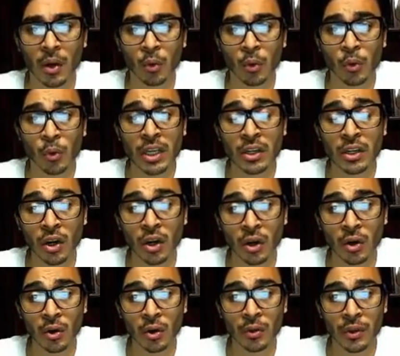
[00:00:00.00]
we
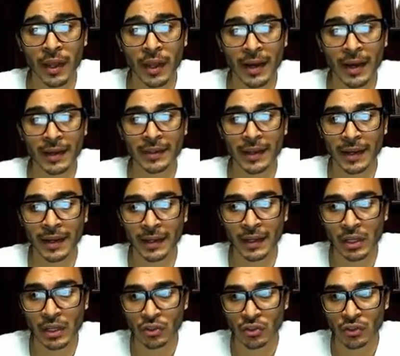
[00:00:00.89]
know that a
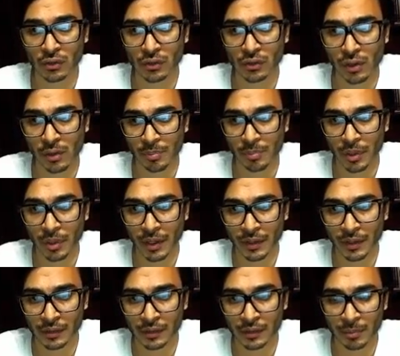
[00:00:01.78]
dilation took
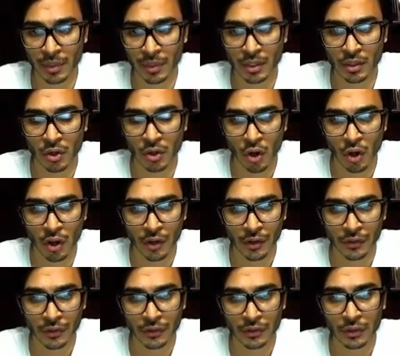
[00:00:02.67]
place
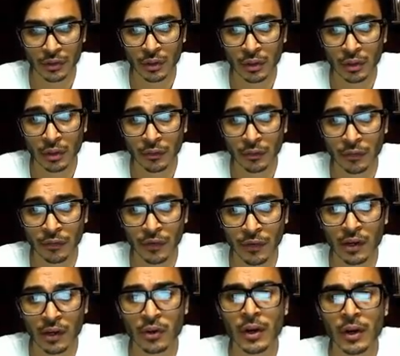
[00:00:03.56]
because the
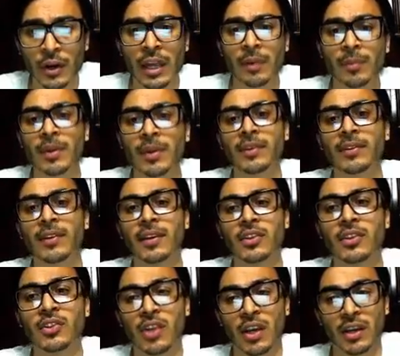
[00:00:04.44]
figure
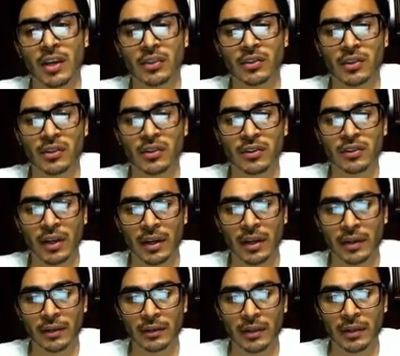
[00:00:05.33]
ABC changed in
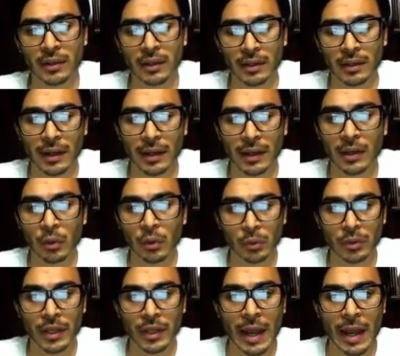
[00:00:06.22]
size, and then that can
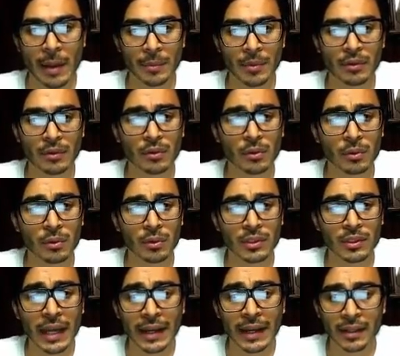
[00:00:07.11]
only happen to a
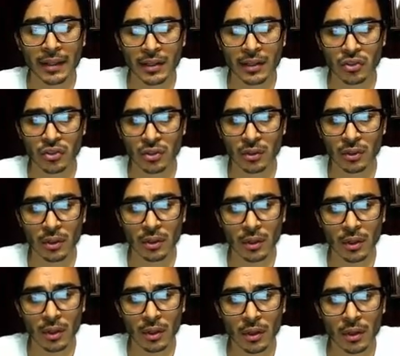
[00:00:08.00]
dilation.
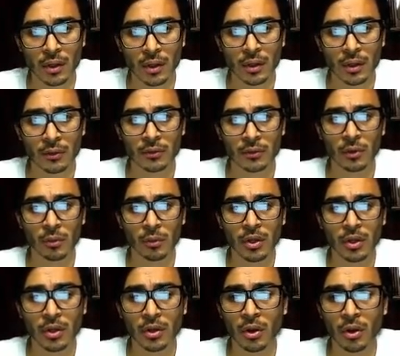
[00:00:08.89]
So
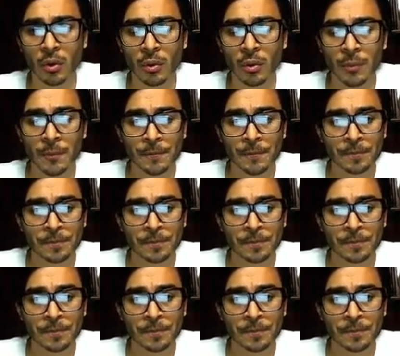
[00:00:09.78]
we know